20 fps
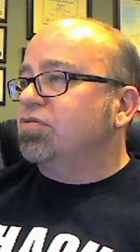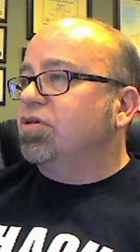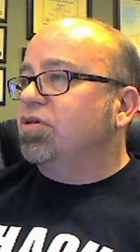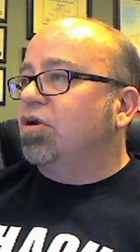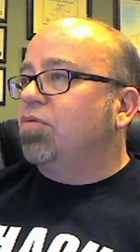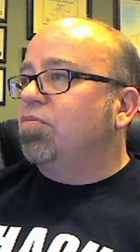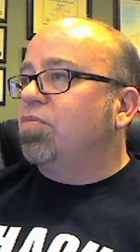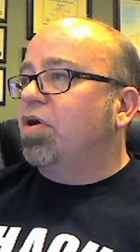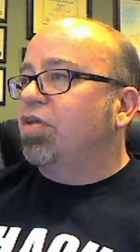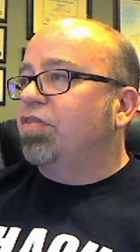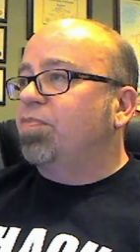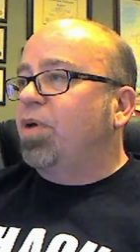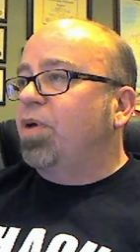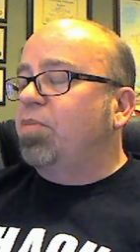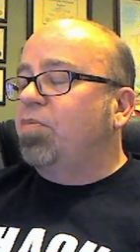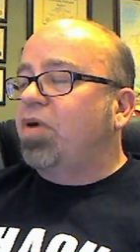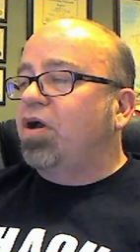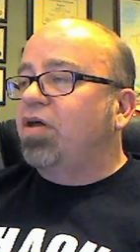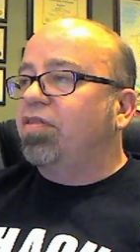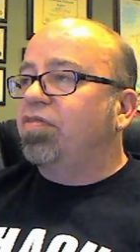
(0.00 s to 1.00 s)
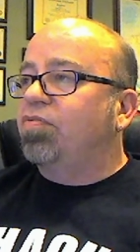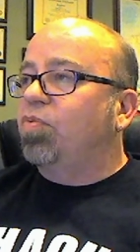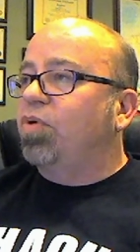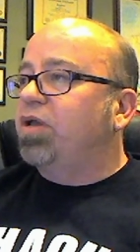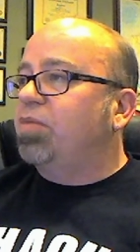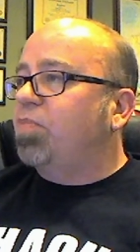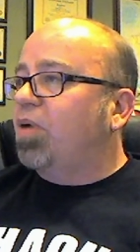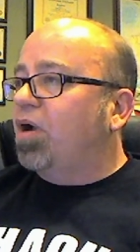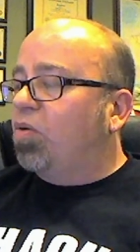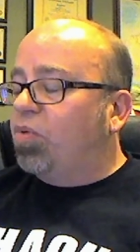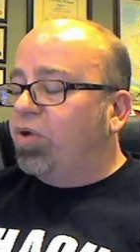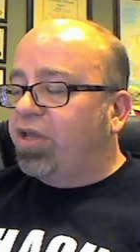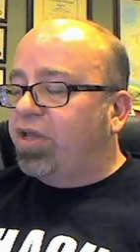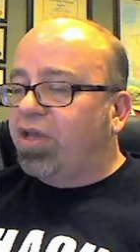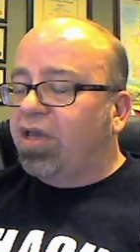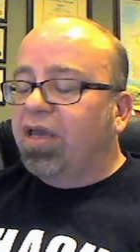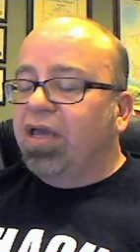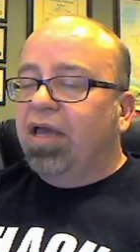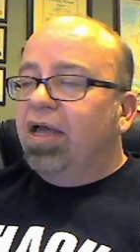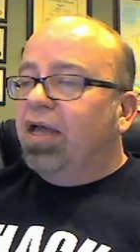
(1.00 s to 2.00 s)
You know, month by month, week by week,